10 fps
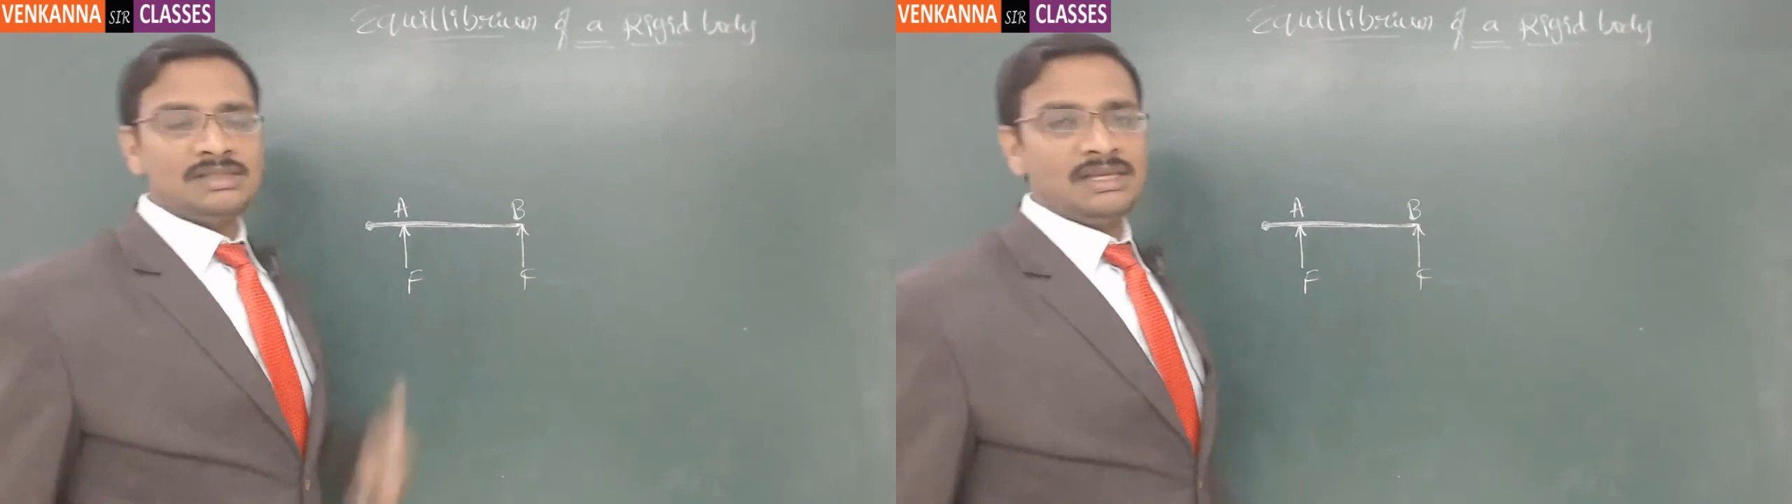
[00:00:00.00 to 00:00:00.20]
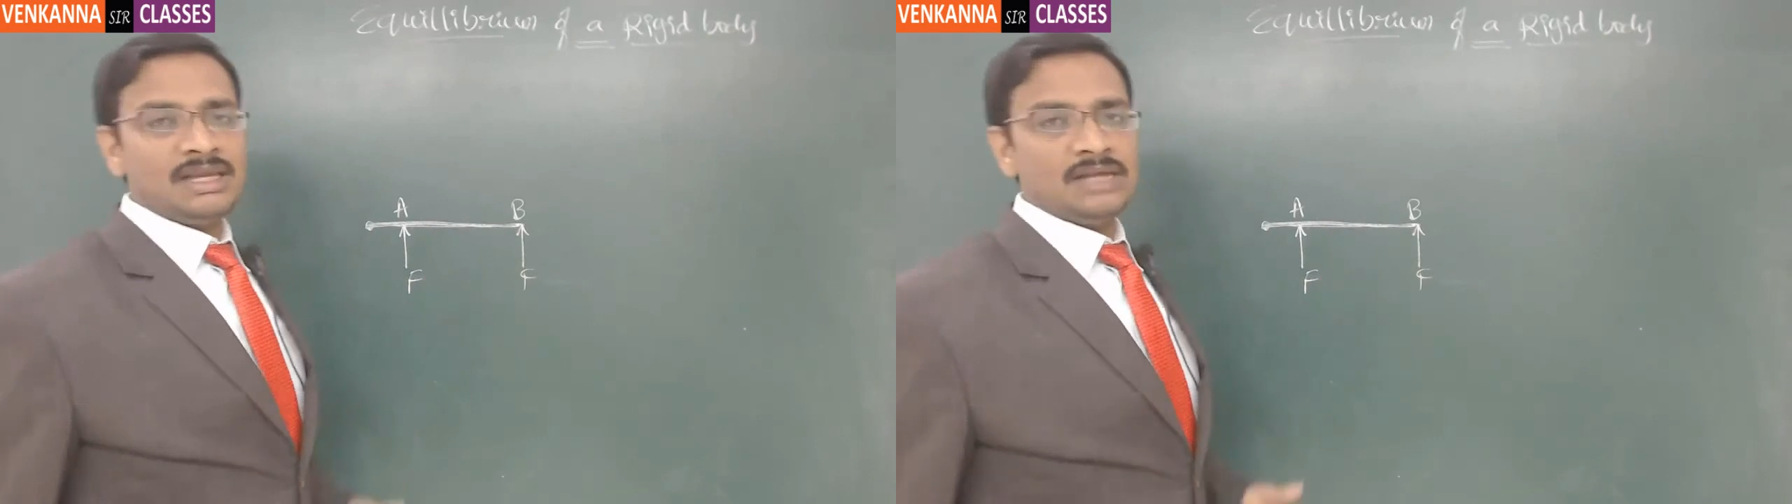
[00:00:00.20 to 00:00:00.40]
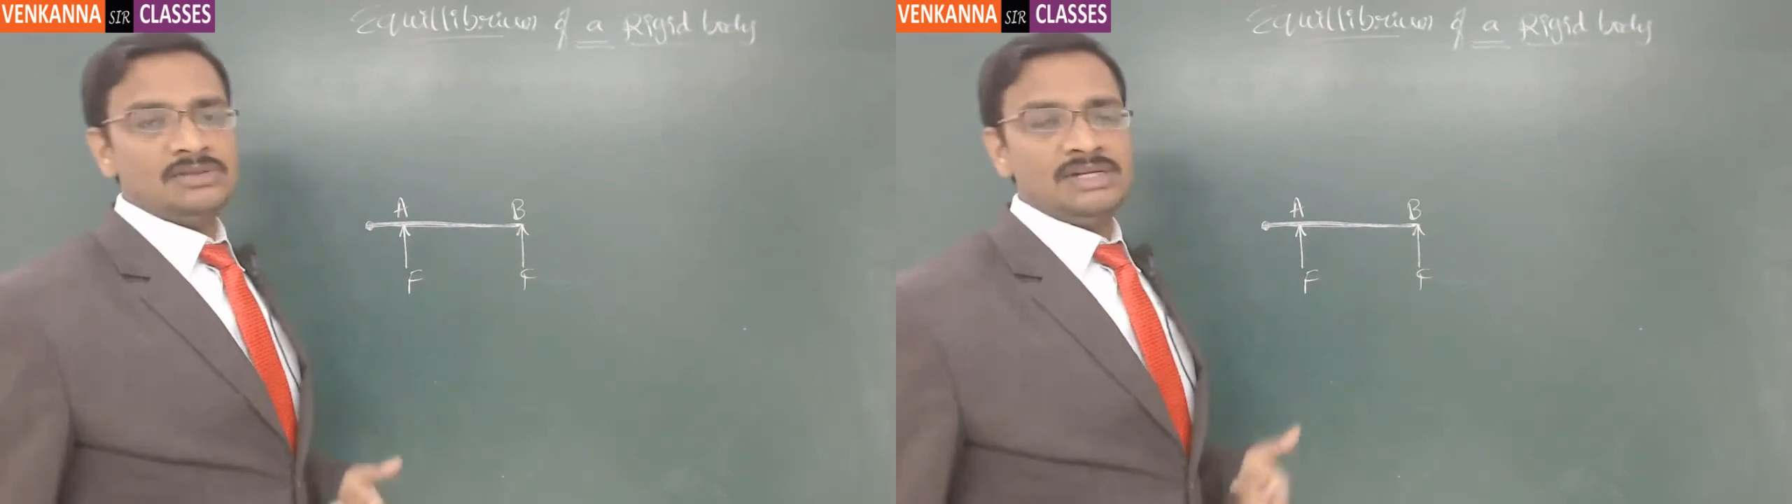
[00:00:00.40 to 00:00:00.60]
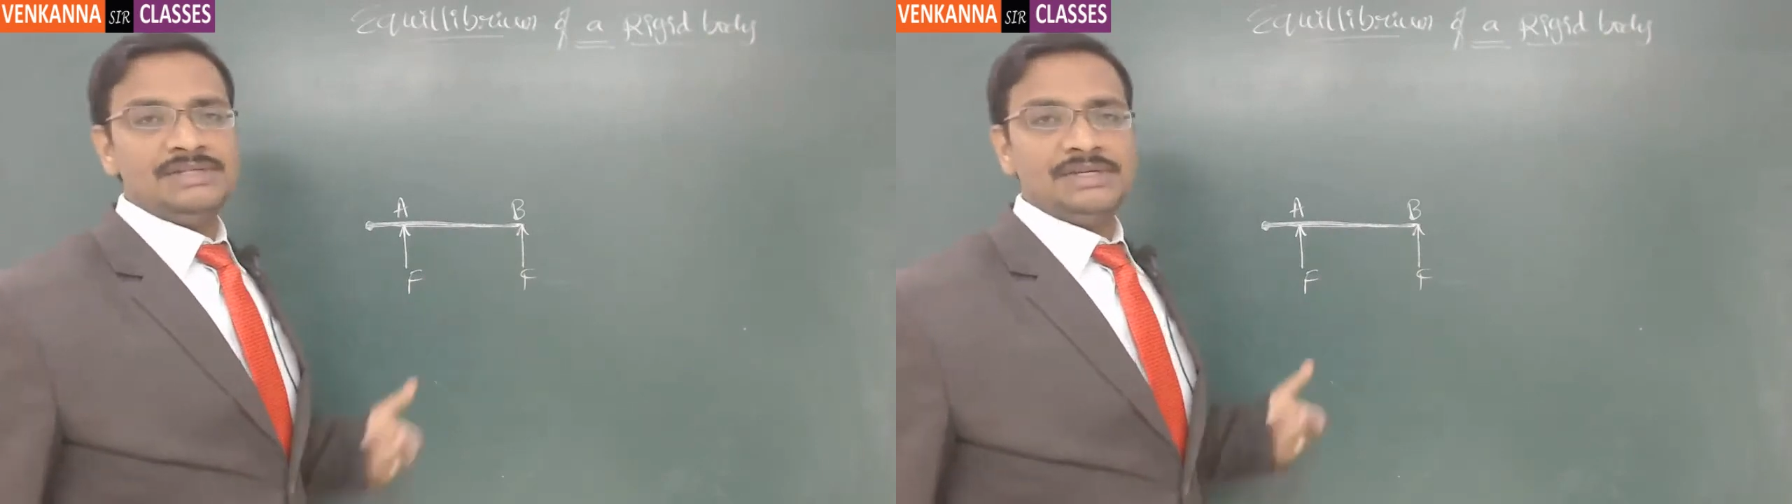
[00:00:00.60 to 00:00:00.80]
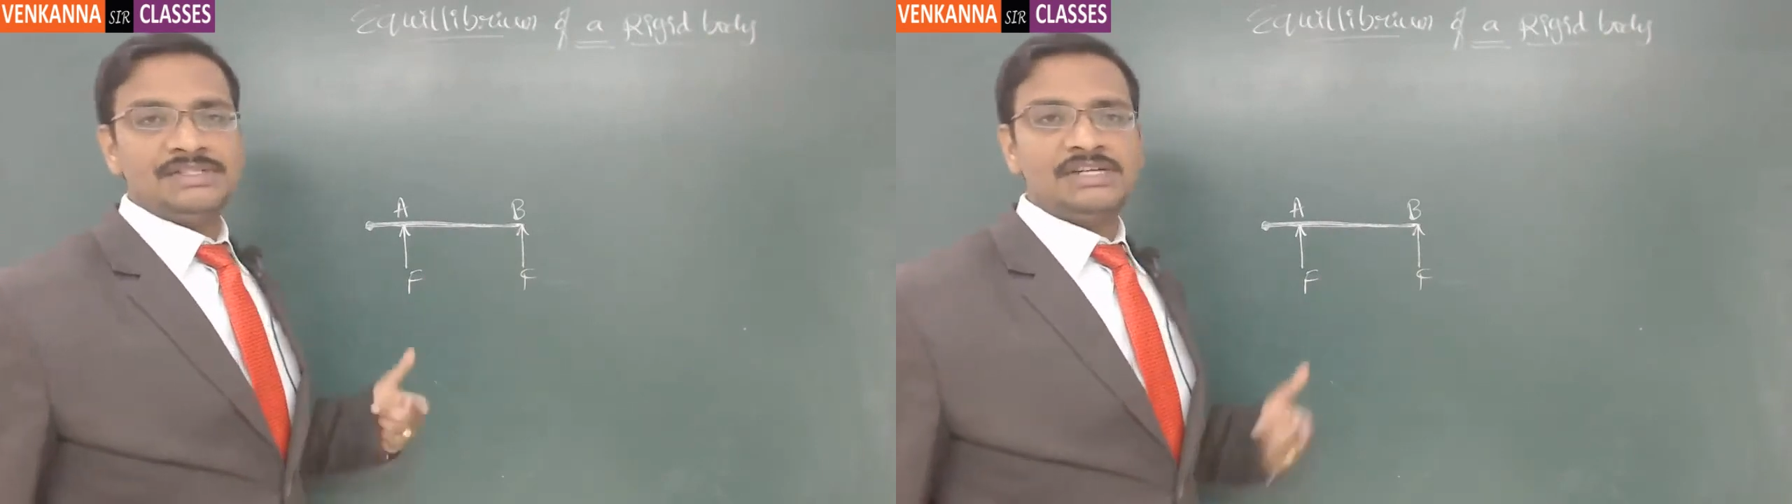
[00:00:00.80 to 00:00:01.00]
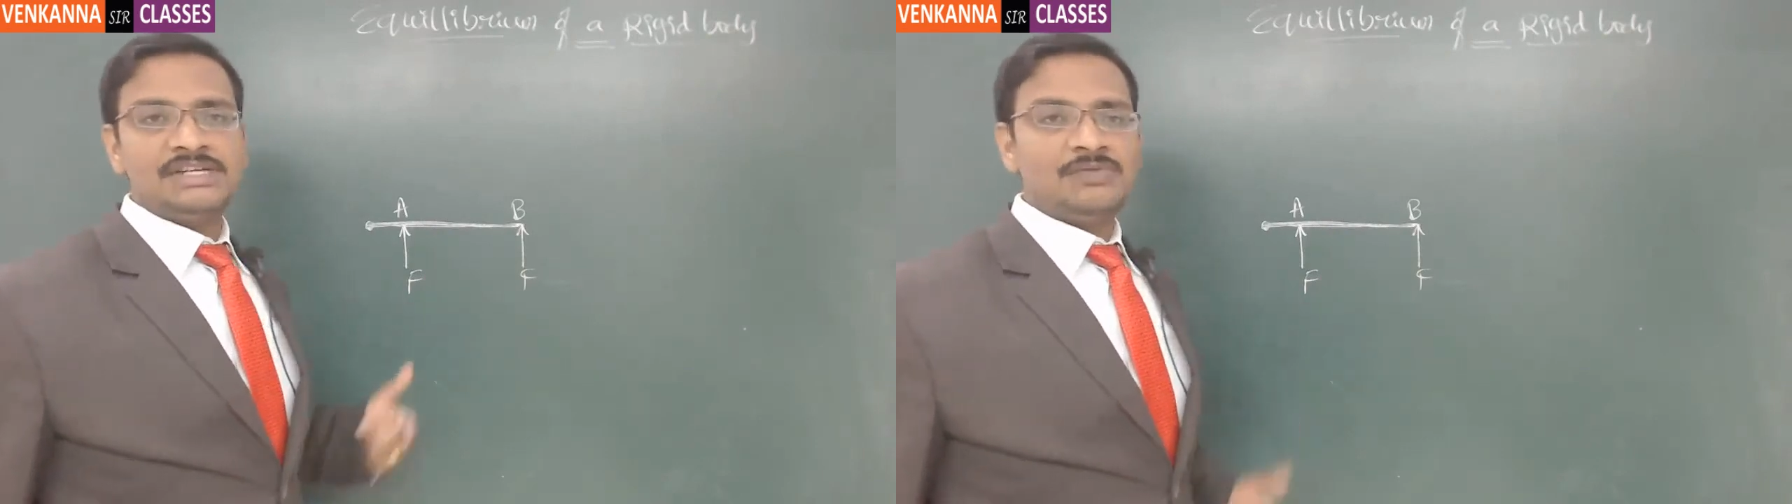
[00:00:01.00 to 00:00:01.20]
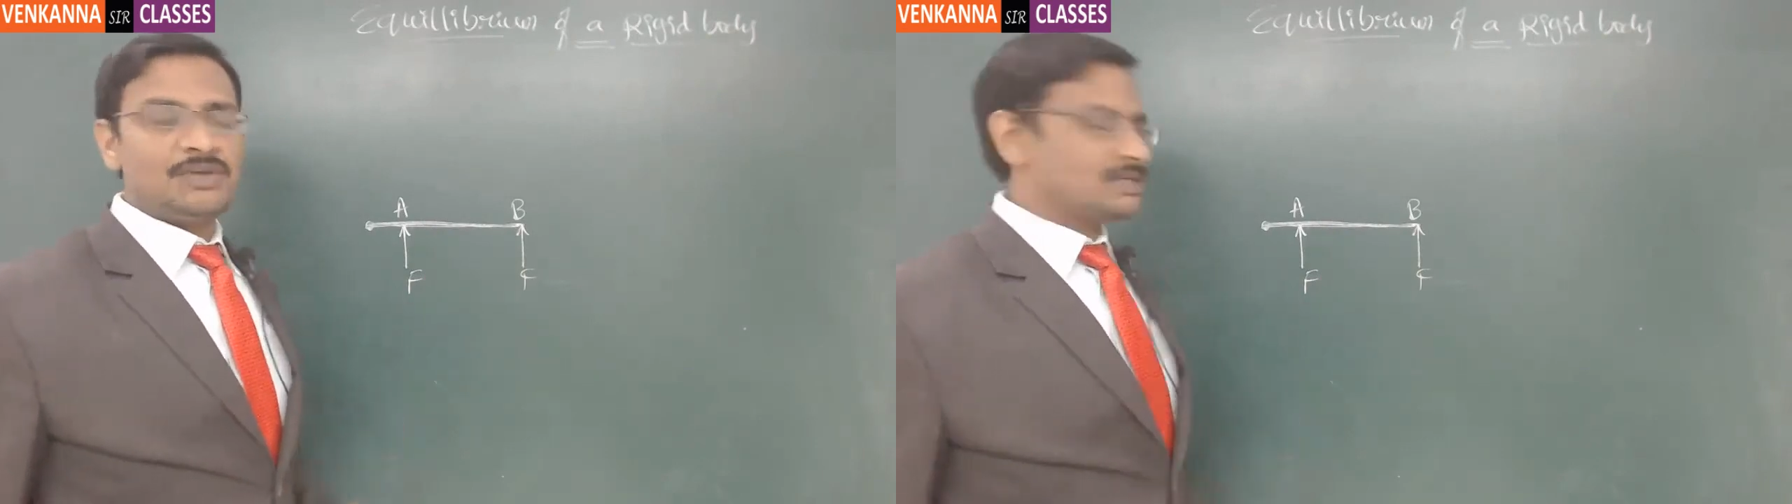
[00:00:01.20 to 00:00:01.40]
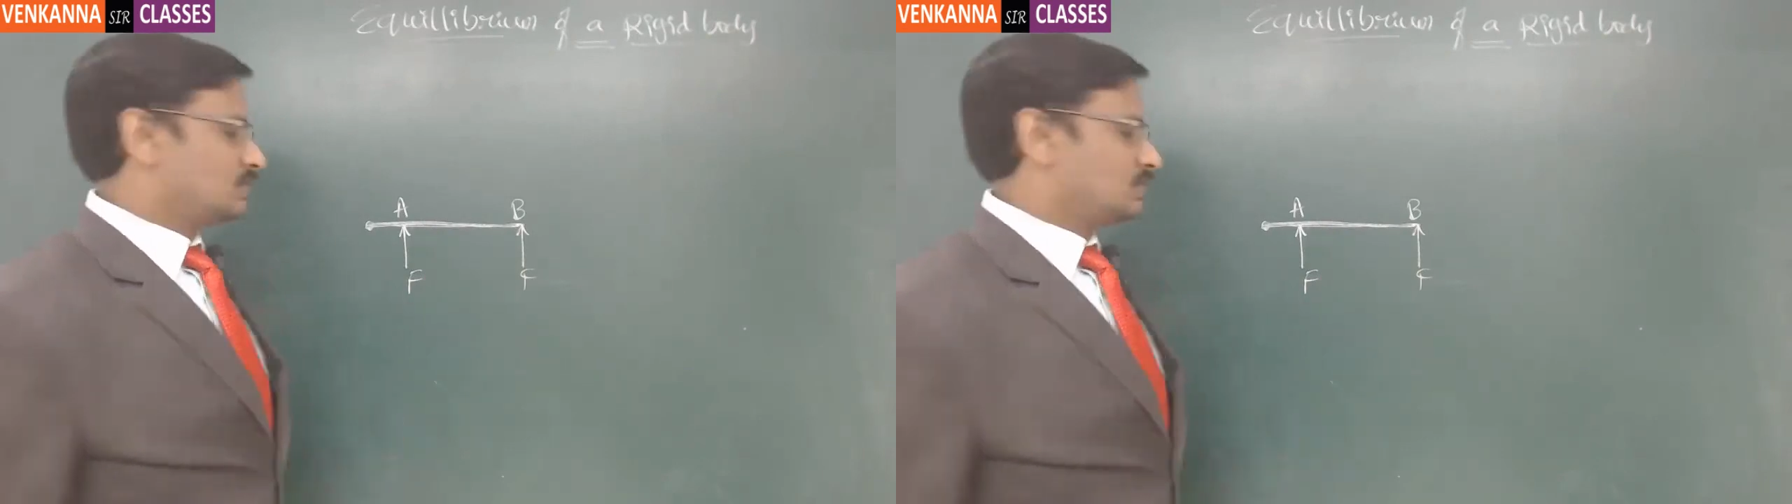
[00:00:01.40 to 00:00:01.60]
thing actually that is essential
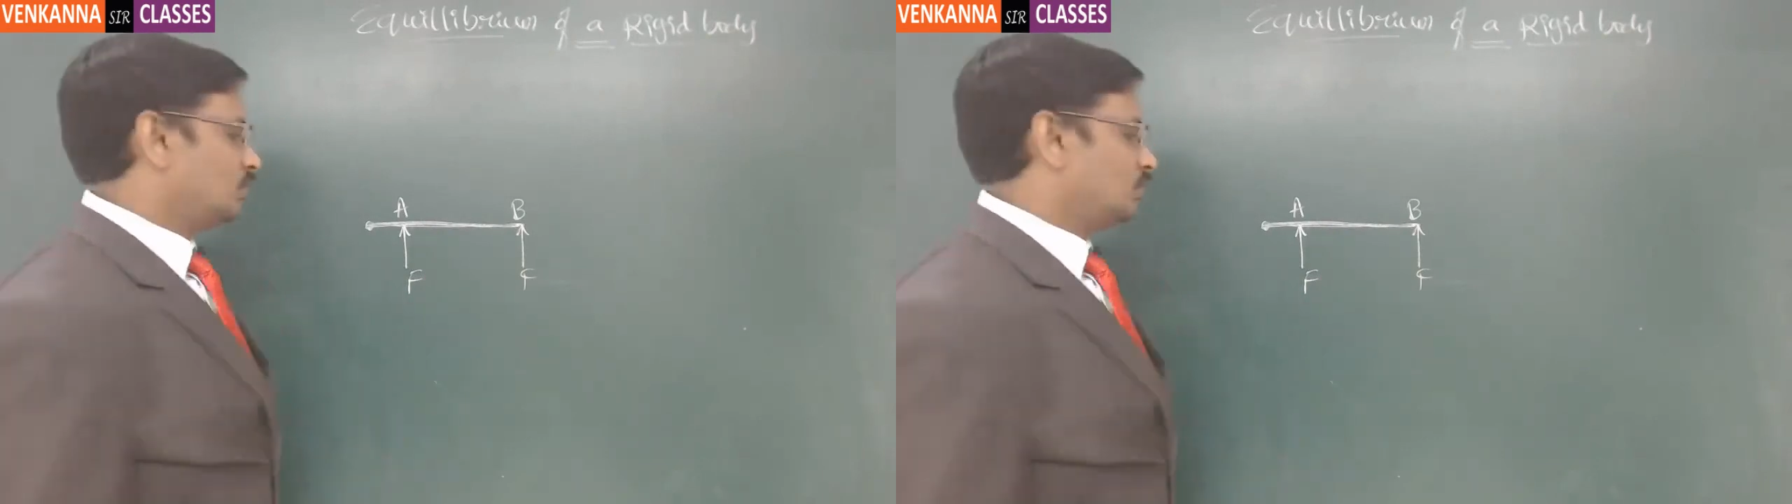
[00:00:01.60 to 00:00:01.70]
for us?